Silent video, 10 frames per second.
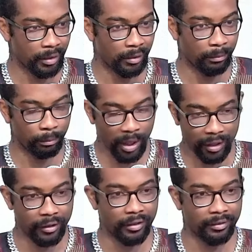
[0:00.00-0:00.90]
But
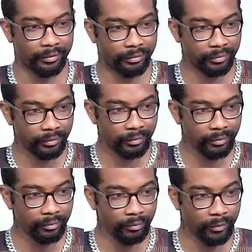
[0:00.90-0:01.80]

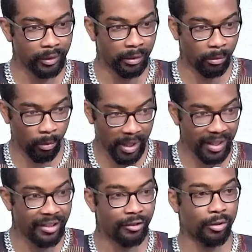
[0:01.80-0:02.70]
when
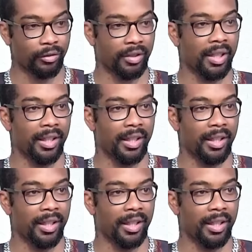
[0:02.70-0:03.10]
it's your time,